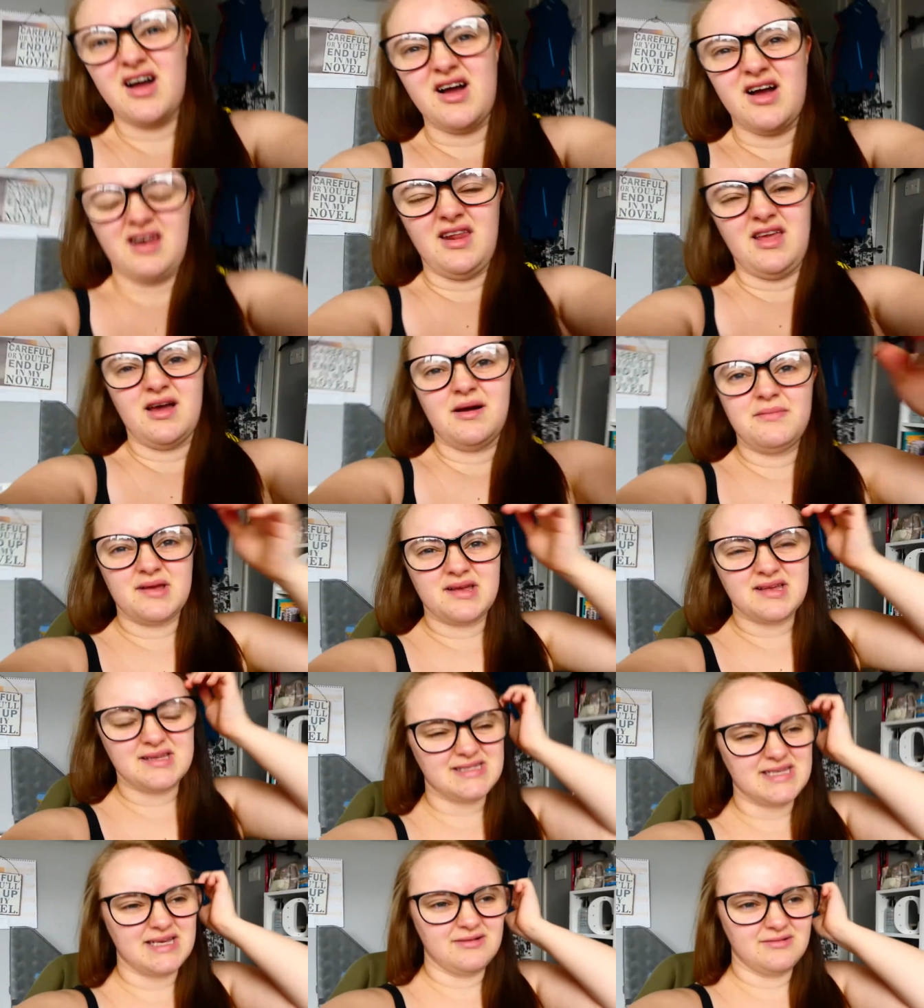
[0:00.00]
earlier
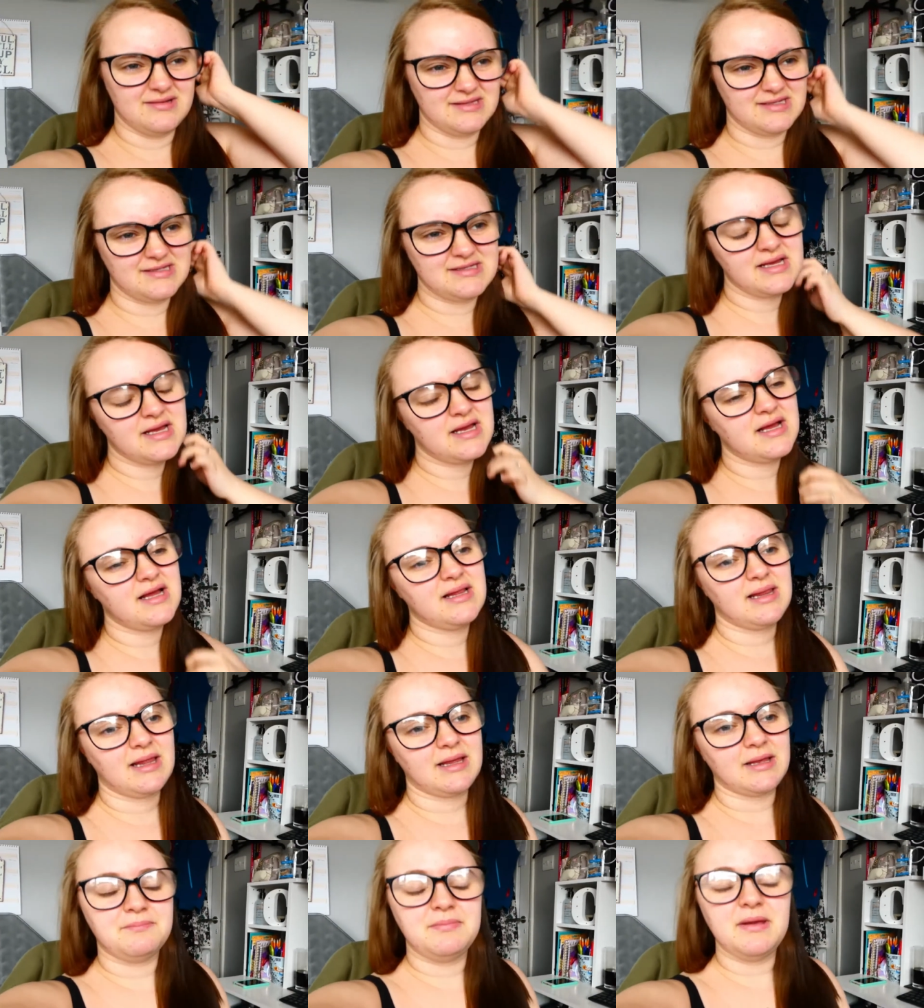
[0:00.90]
because it was
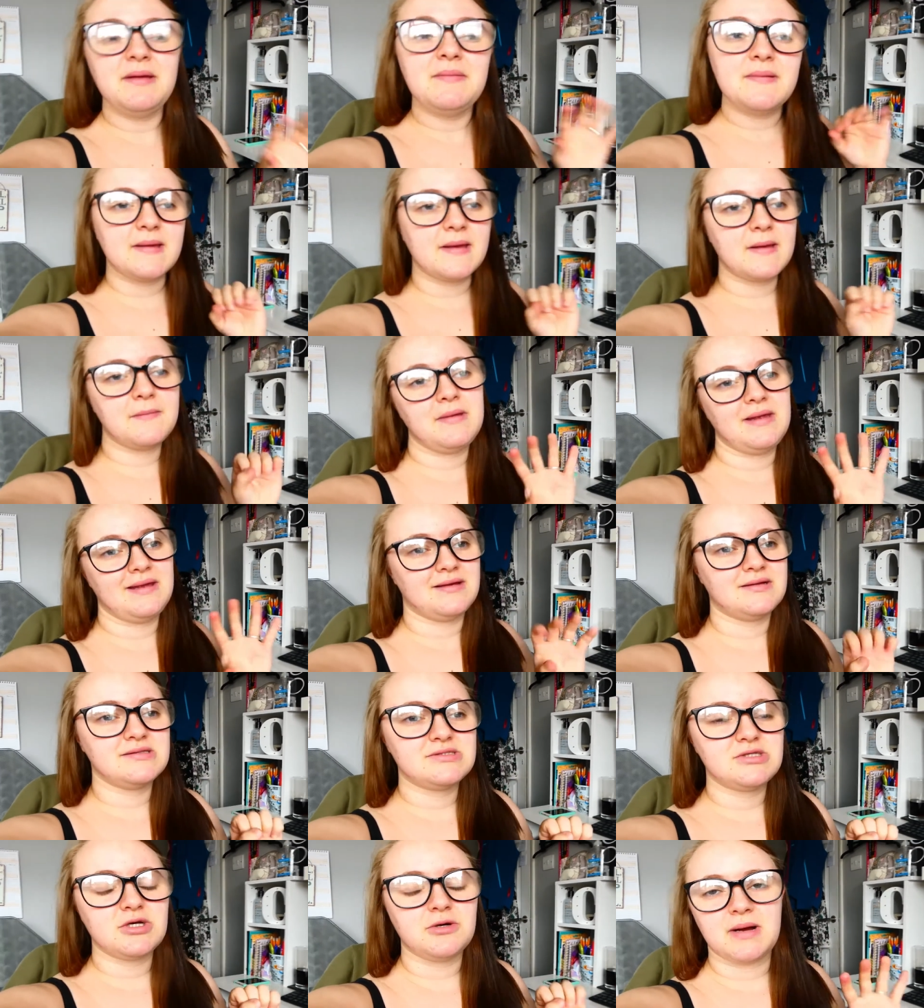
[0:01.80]
like beeping at me
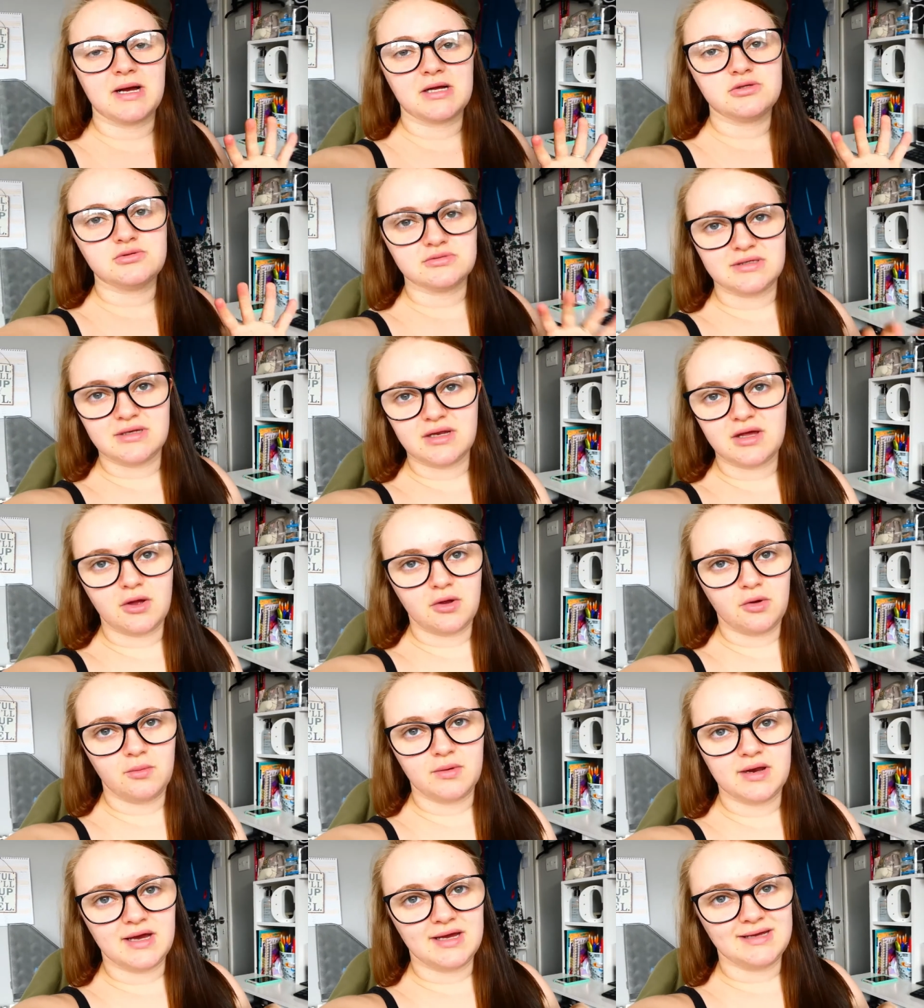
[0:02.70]
console battery
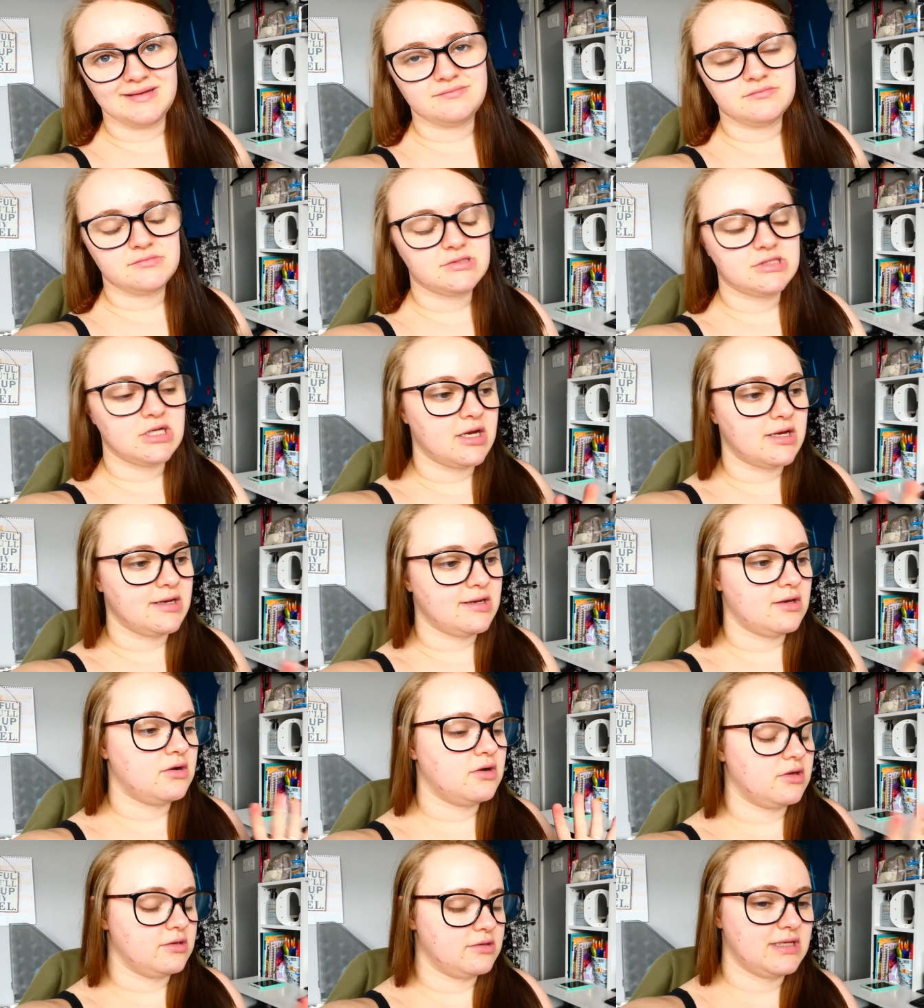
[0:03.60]
low when I turned
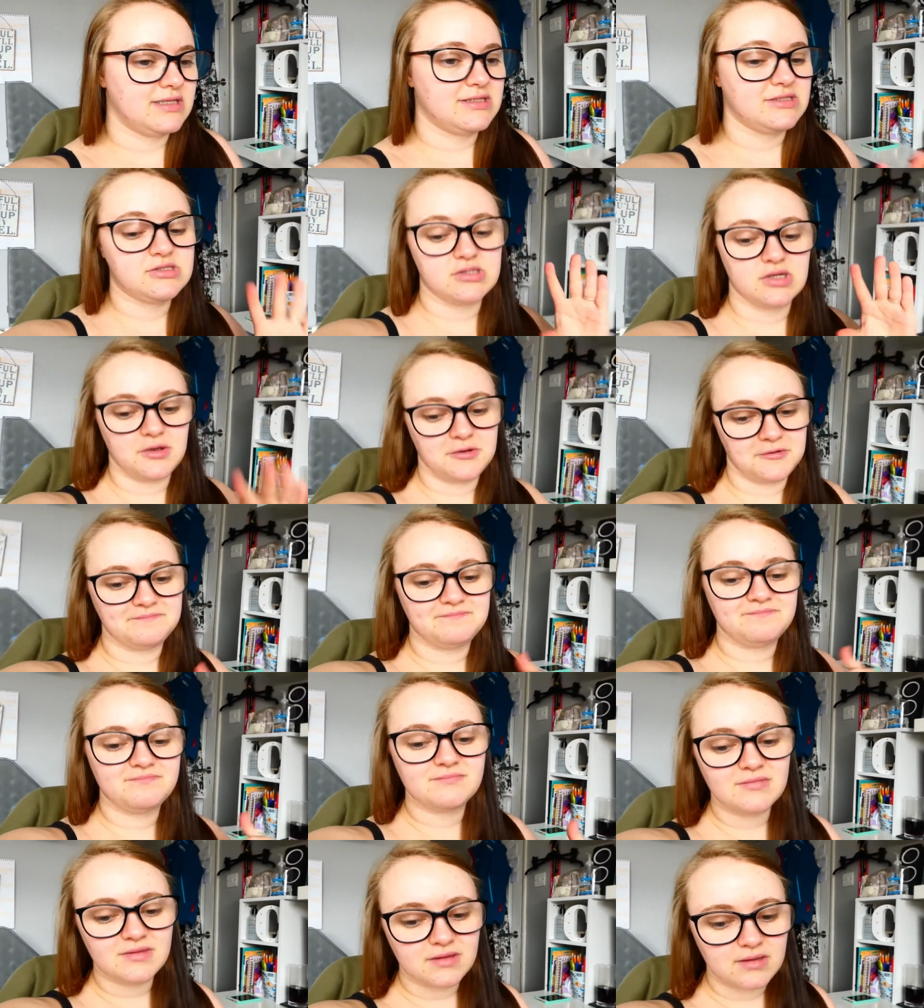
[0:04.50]
it on and so
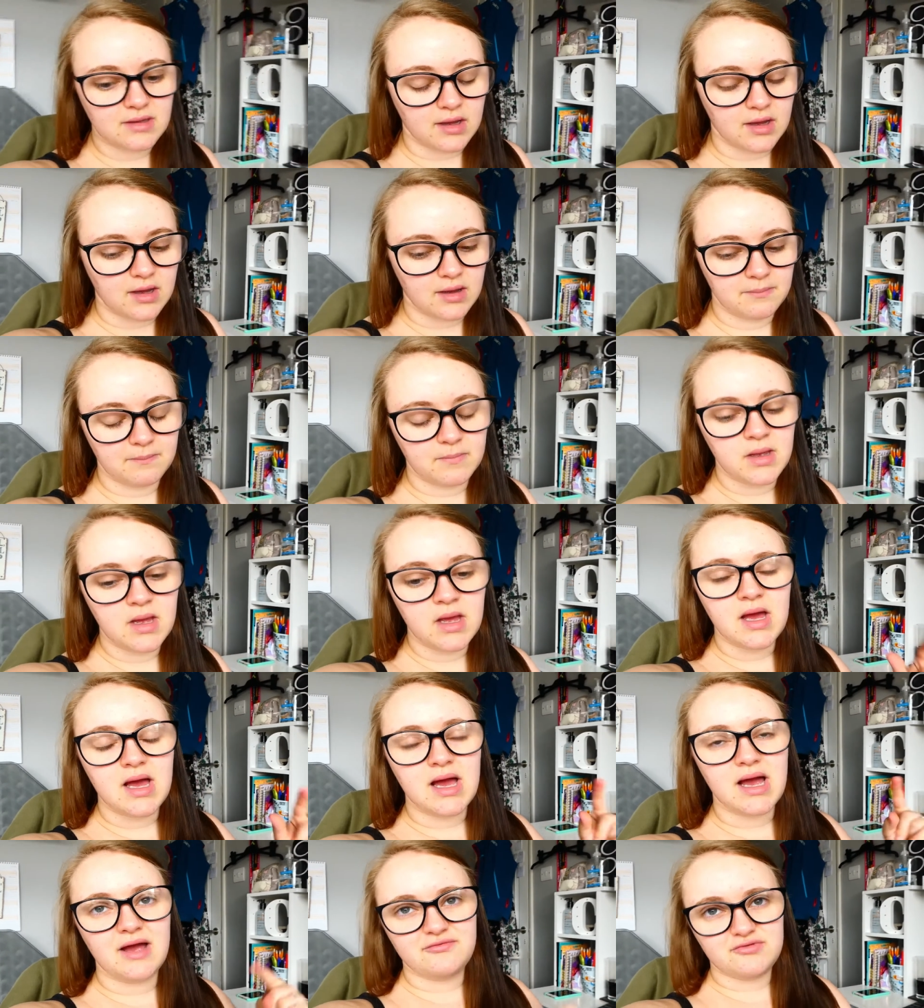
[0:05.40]
um,
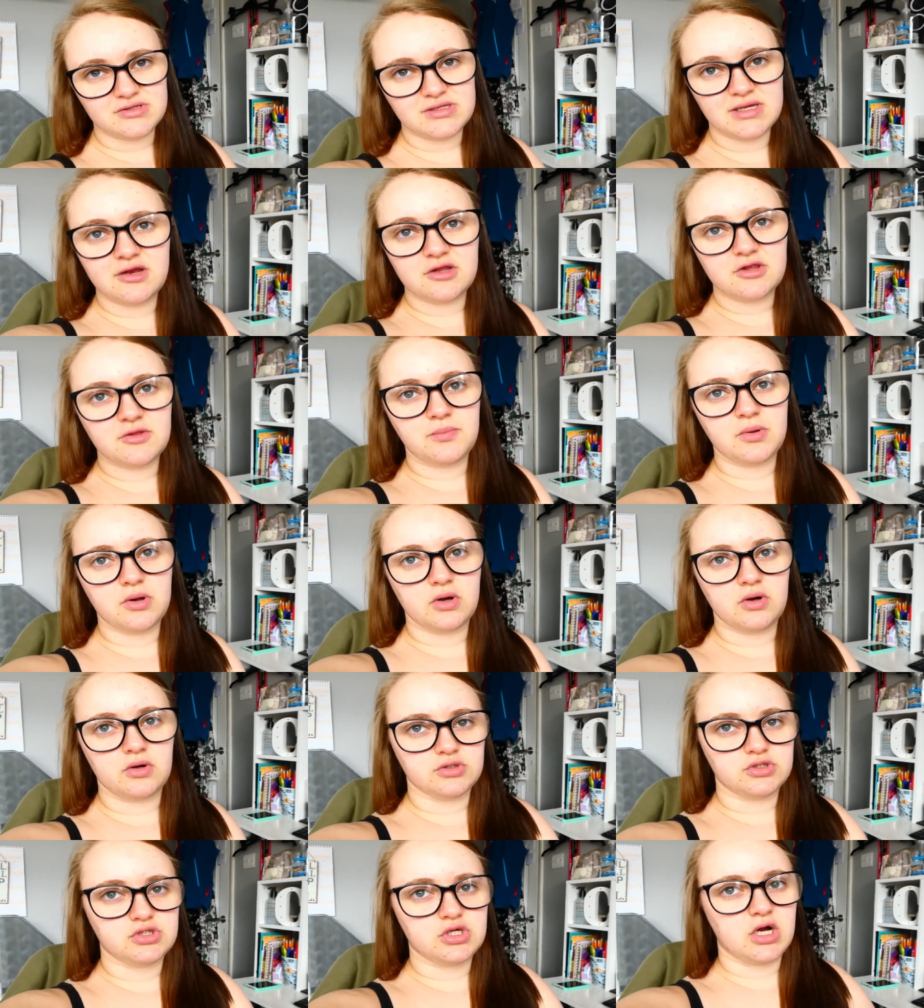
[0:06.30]
I've decided to put it
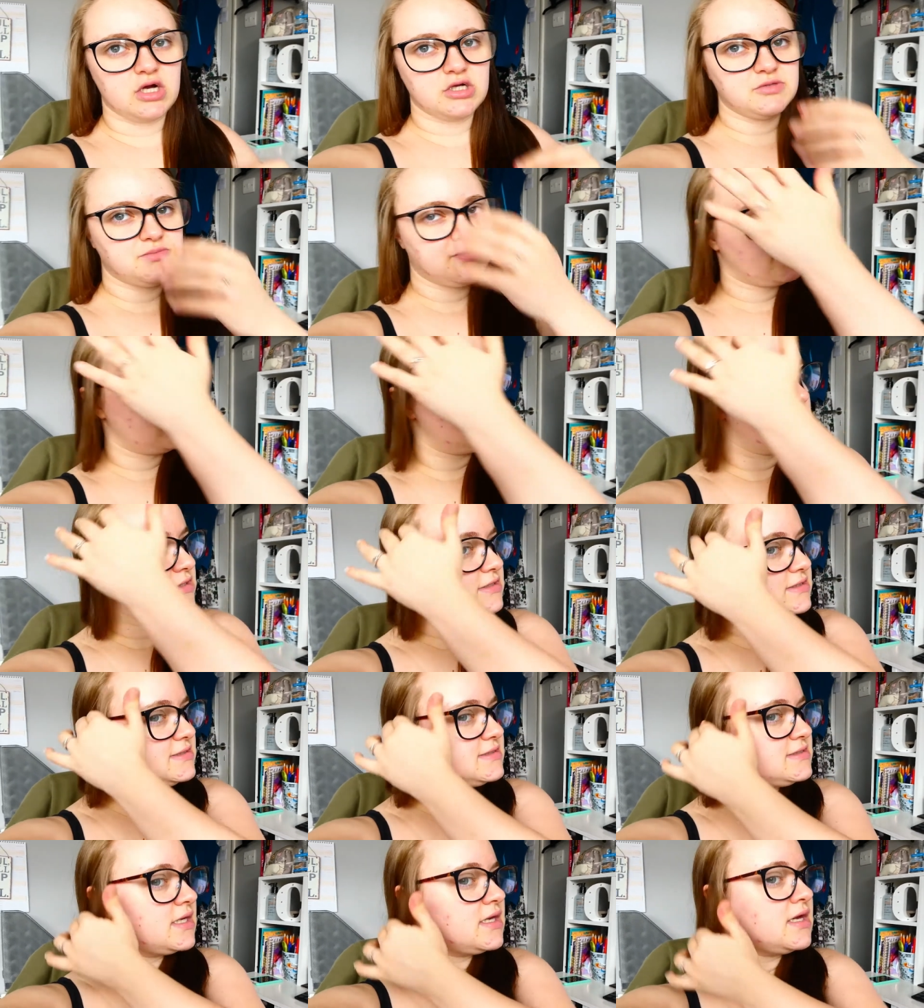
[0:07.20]
on charge
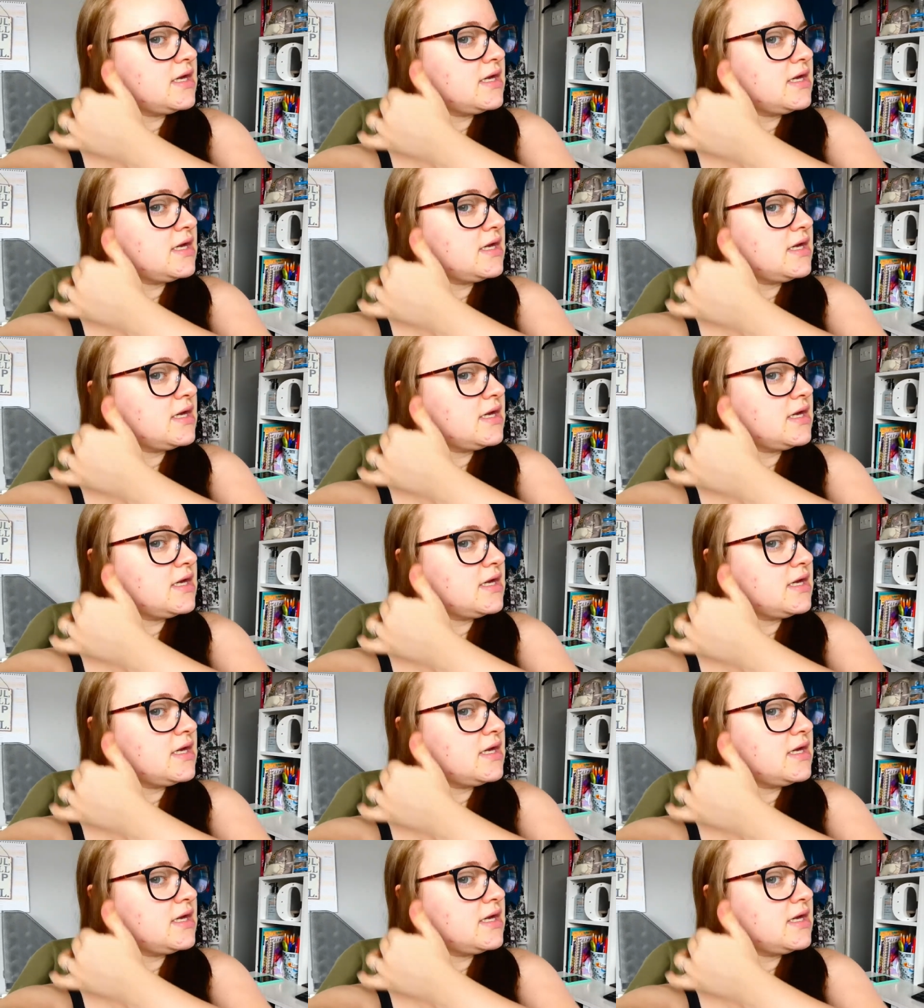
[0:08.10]
because